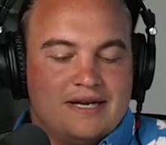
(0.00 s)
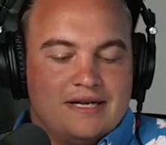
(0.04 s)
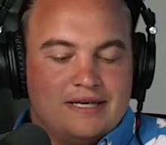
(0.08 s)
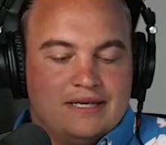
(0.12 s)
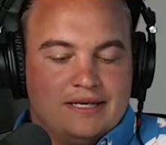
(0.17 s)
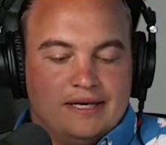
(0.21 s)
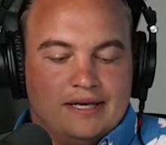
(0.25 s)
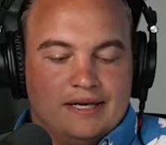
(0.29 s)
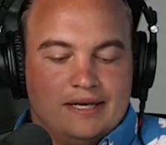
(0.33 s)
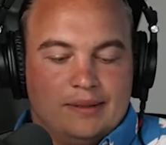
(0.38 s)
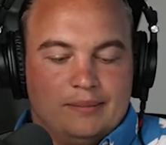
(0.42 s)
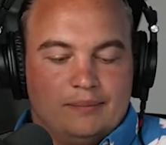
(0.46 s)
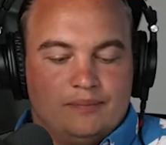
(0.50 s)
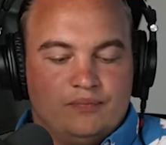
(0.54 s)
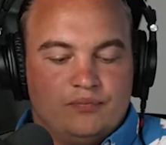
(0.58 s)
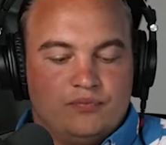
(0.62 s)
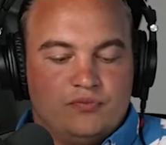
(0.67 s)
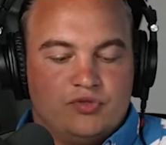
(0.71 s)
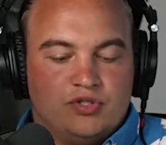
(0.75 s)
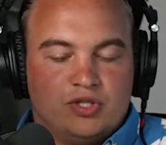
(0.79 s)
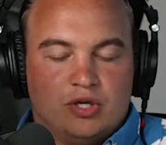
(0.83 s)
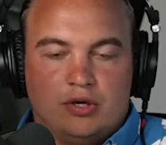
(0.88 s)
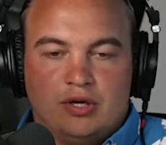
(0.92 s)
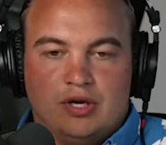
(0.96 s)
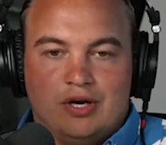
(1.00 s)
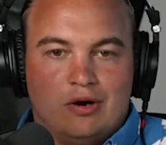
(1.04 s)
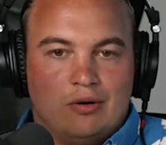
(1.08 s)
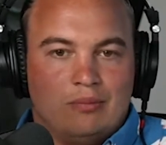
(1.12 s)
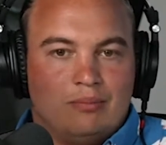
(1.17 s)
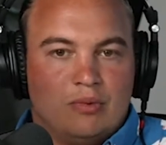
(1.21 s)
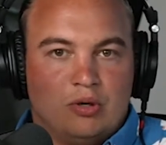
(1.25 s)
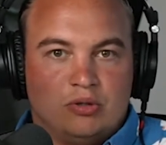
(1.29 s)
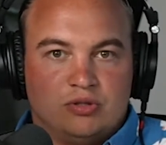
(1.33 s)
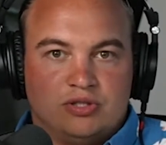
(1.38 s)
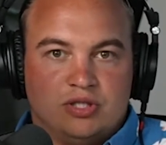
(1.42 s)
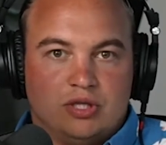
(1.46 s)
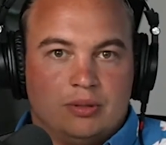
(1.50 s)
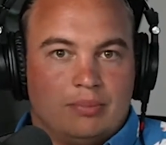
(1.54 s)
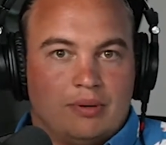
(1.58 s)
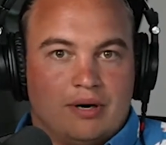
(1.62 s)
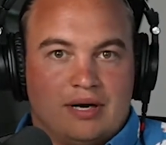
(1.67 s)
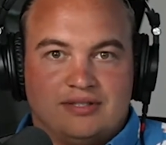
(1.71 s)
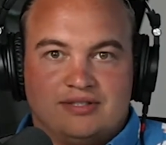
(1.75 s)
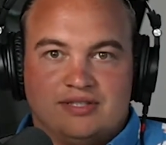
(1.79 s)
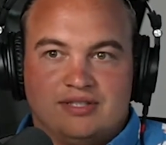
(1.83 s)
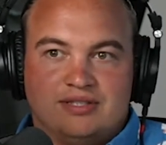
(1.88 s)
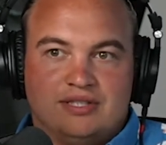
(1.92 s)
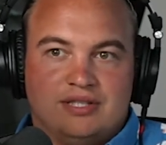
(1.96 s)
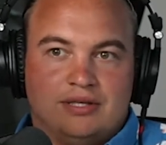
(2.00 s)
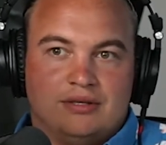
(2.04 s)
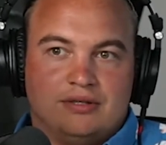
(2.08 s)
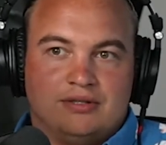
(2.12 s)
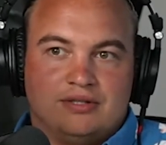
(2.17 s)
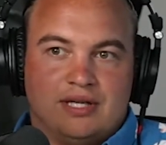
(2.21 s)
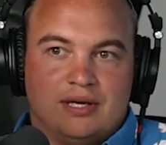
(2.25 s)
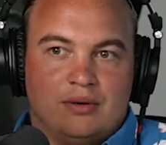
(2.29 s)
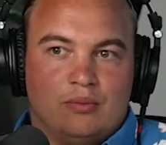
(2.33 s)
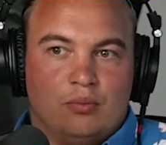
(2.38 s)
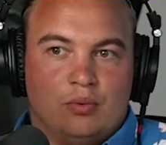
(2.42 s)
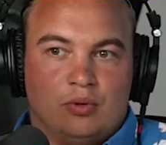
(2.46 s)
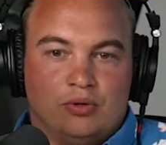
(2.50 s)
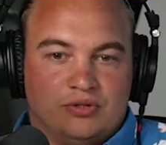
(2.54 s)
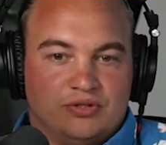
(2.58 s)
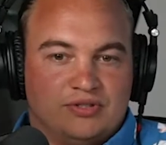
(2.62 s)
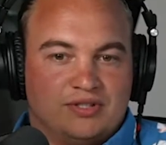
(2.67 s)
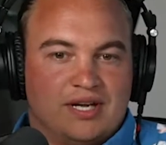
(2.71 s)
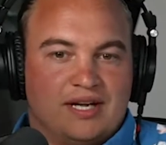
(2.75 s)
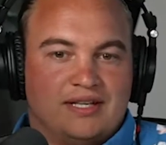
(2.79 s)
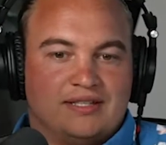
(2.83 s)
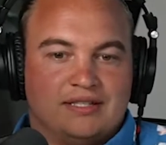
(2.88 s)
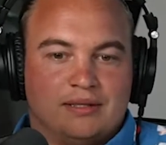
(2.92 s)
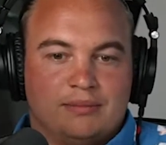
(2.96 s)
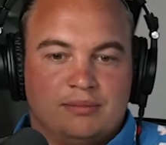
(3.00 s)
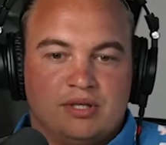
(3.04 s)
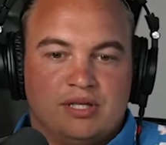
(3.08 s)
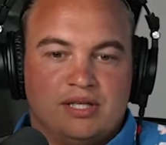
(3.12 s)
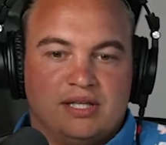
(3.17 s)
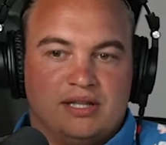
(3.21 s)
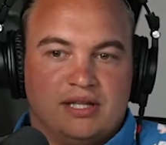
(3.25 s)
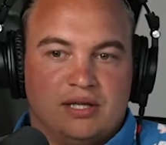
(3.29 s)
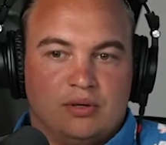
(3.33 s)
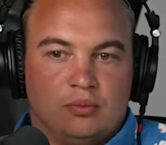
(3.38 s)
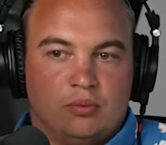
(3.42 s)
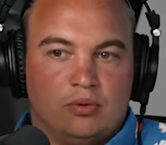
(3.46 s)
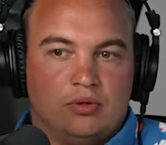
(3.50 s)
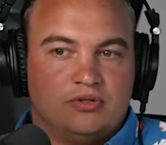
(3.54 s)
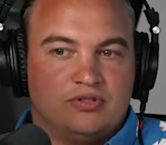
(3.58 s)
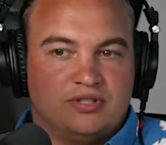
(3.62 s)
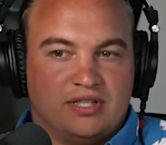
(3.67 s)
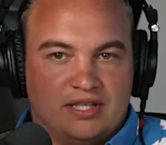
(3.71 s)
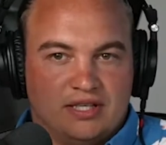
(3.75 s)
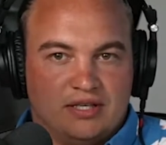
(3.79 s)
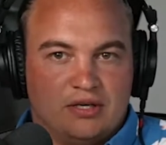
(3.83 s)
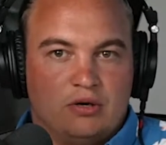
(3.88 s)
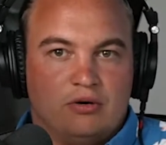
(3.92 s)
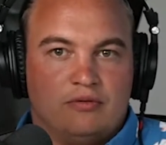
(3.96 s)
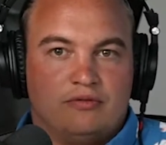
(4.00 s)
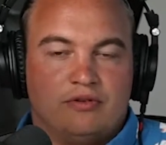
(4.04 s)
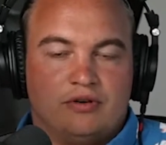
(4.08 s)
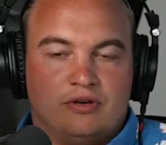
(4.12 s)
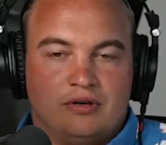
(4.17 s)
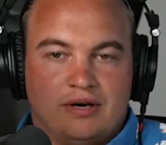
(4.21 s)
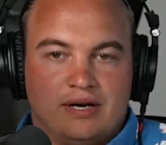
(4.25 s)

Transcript: Most of the process here is that we'll design something and then we'll send it over,